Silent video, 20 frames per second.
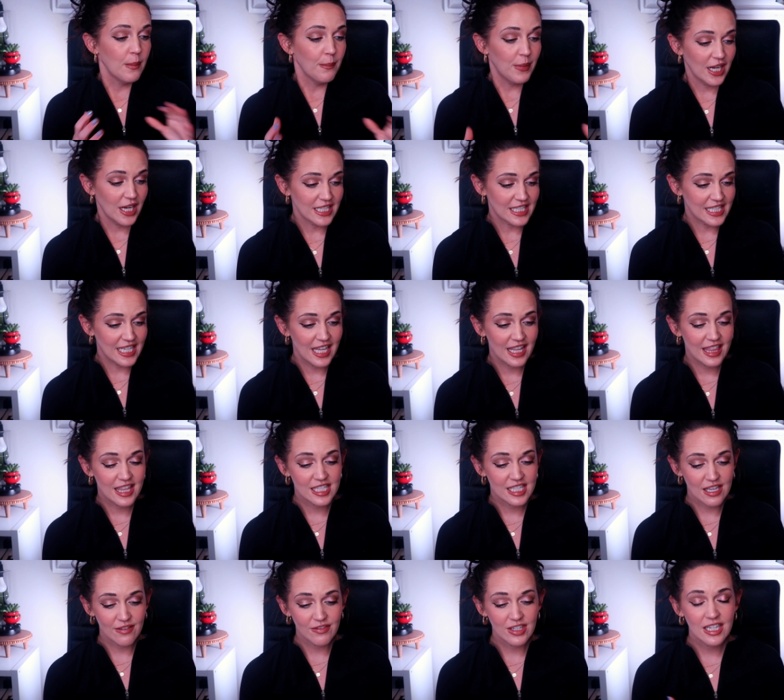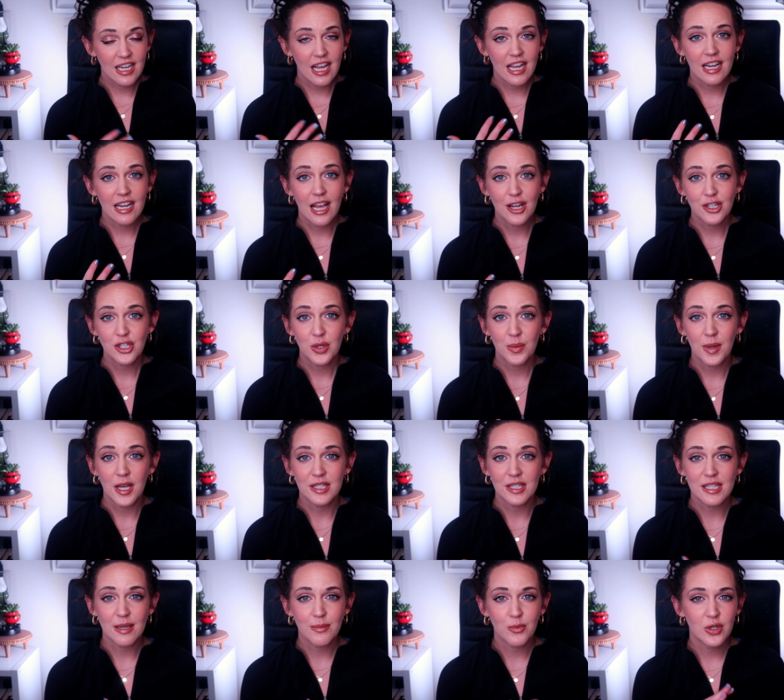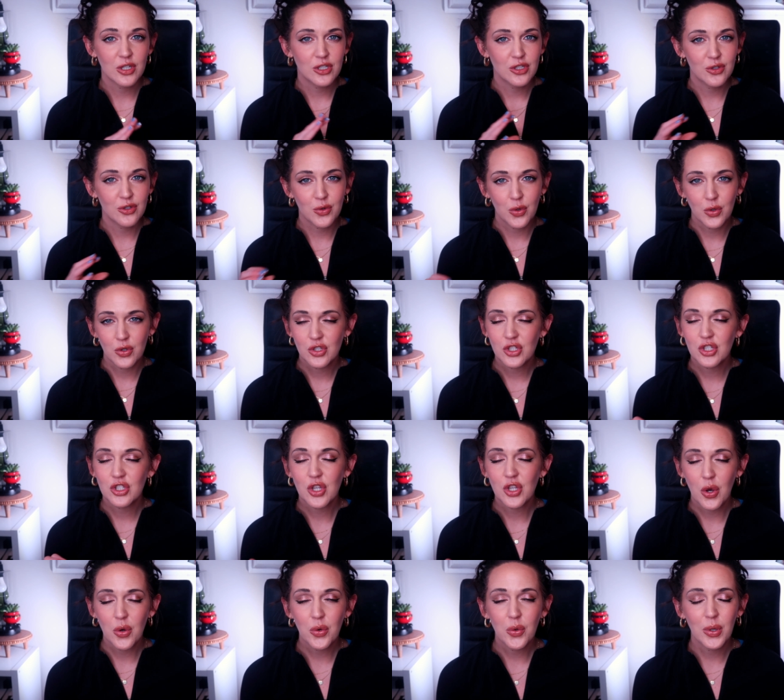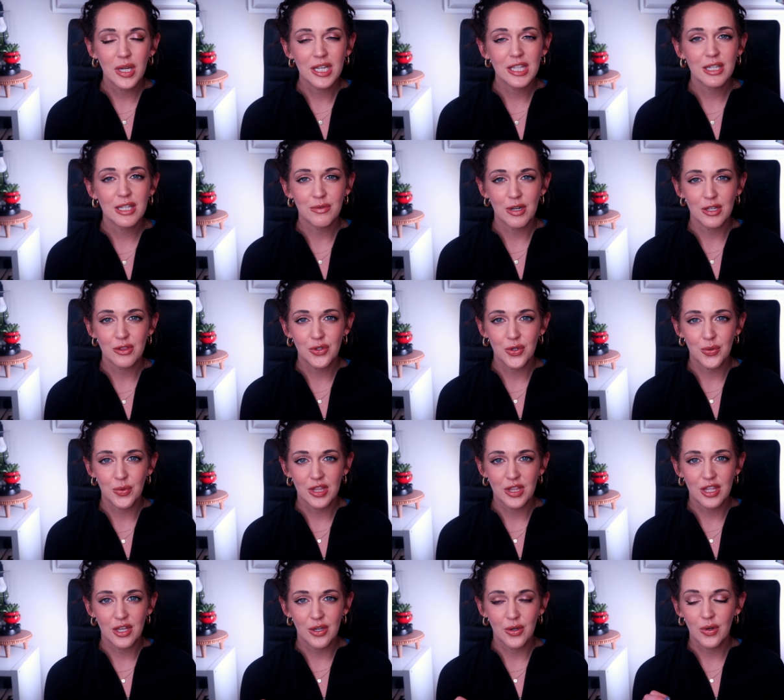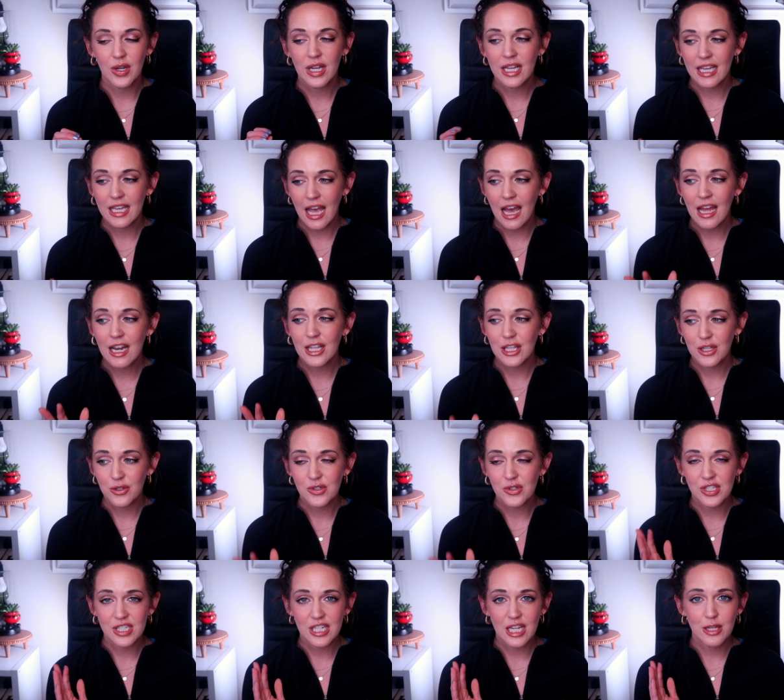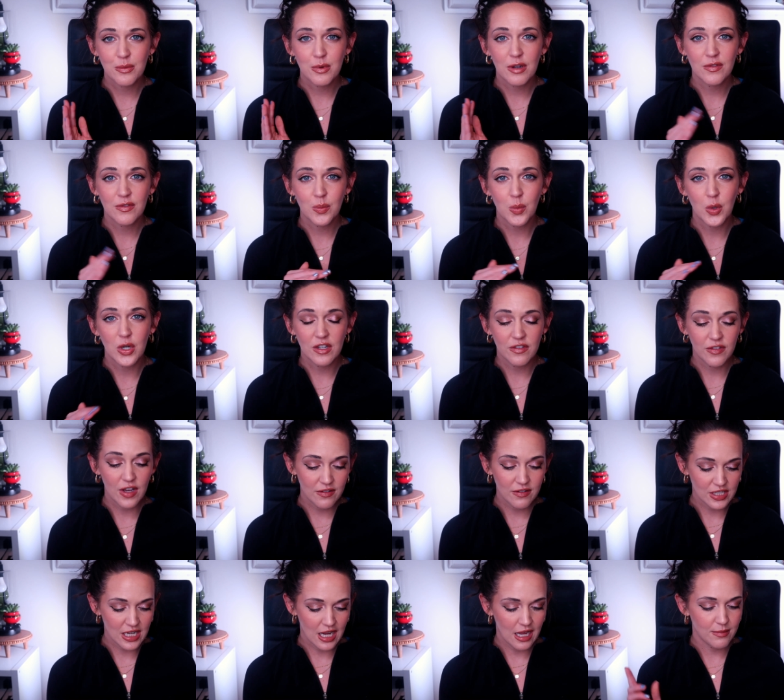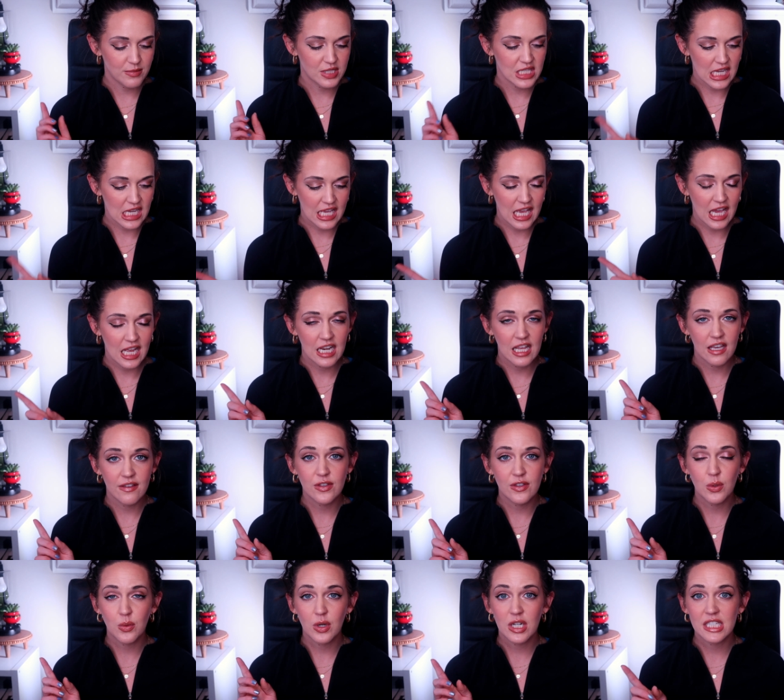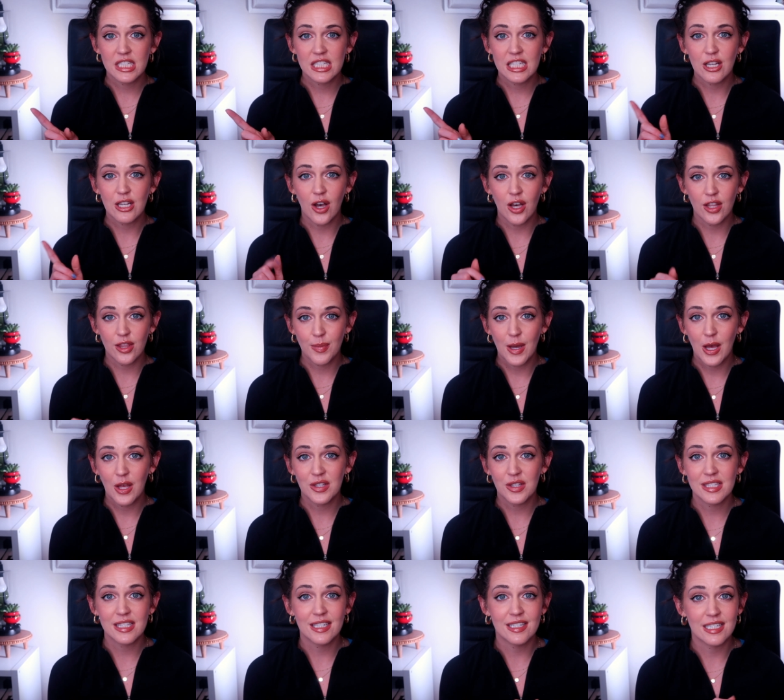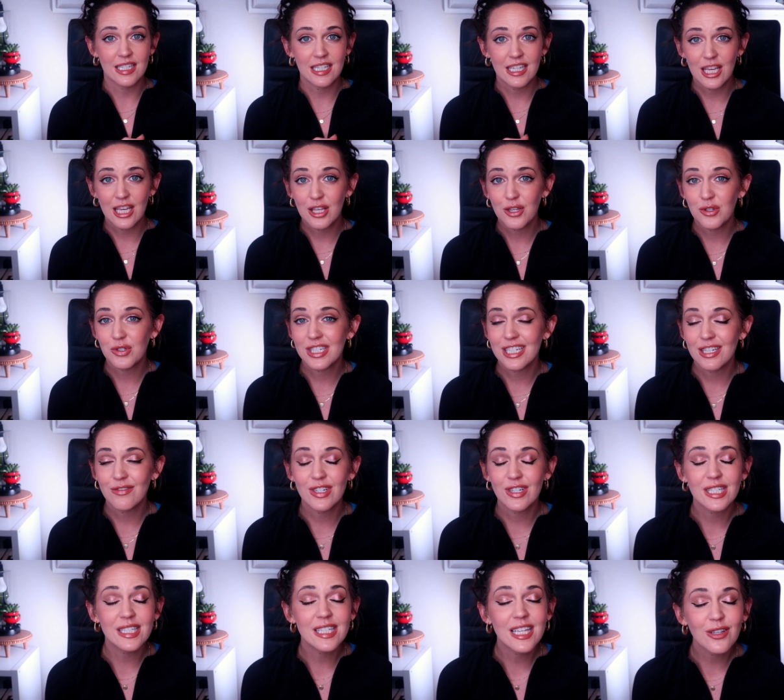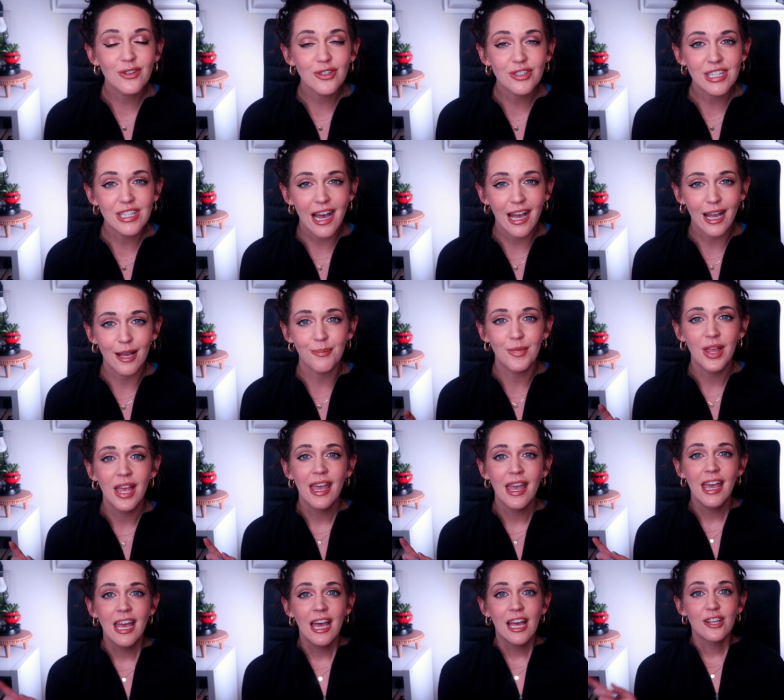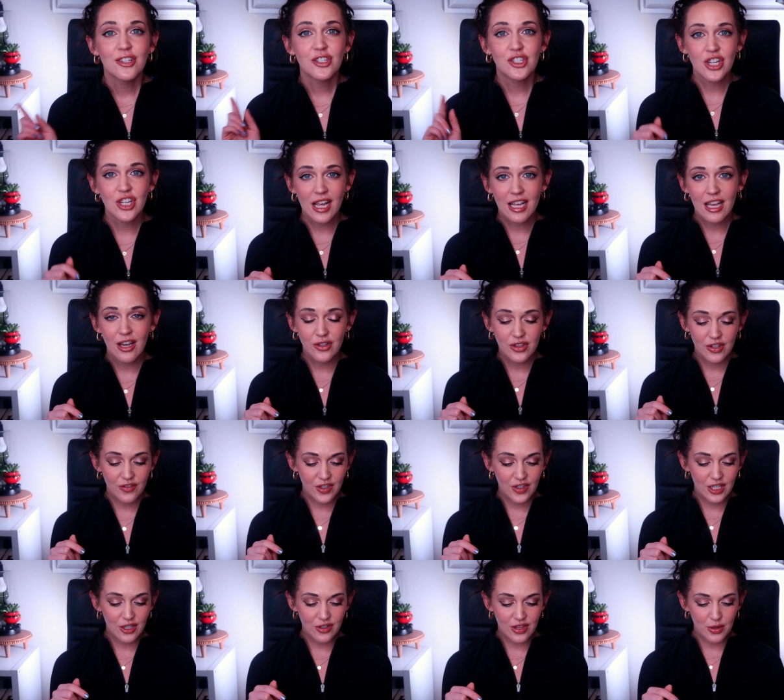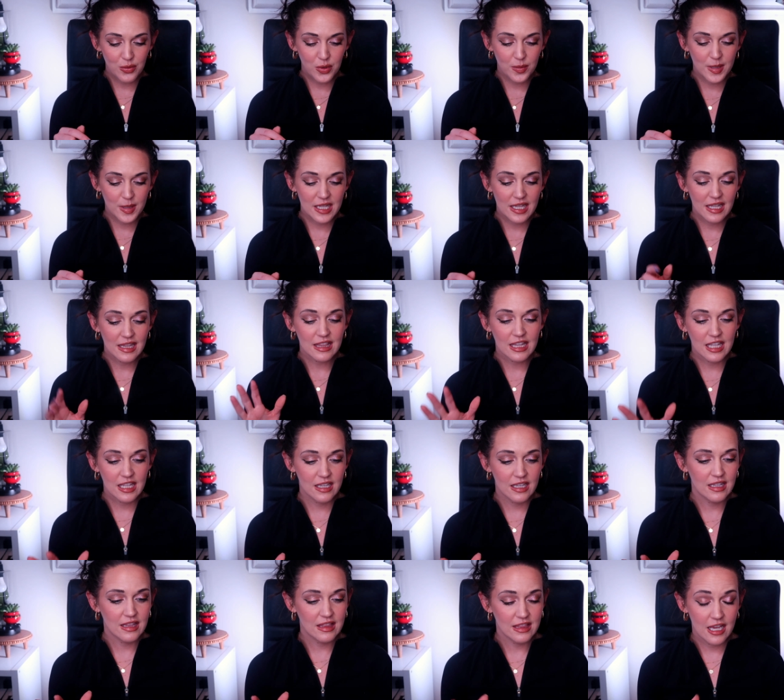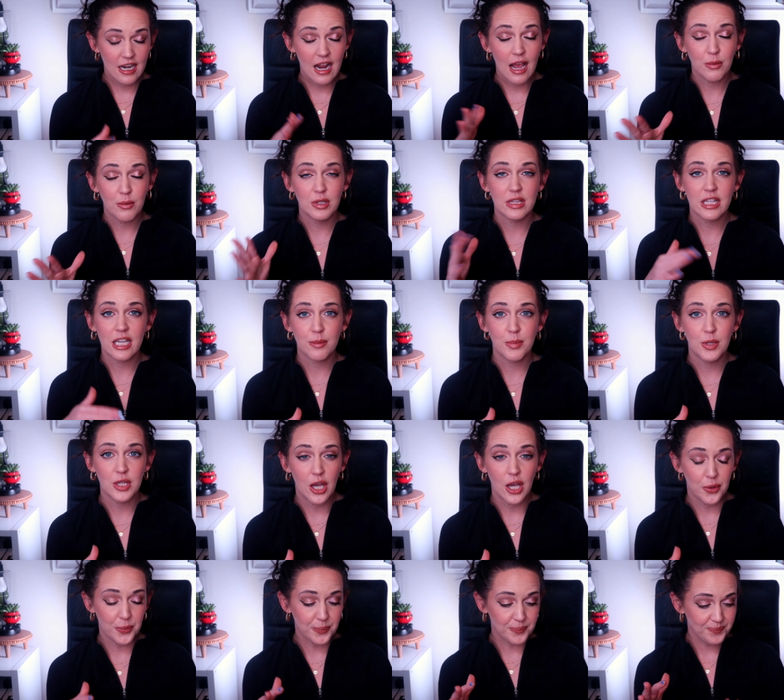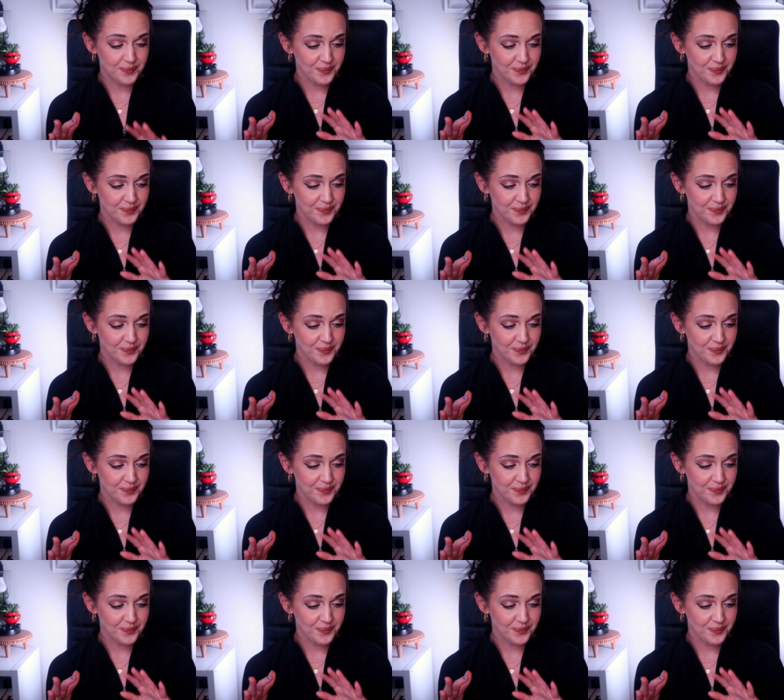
But the 79 eyeshadow palettes I'm going to so quickly run through with you got used anywhere from one to five times. Again, if you want to see all the palettes that didn't get used even a single time, check out the video that will be that I will link below.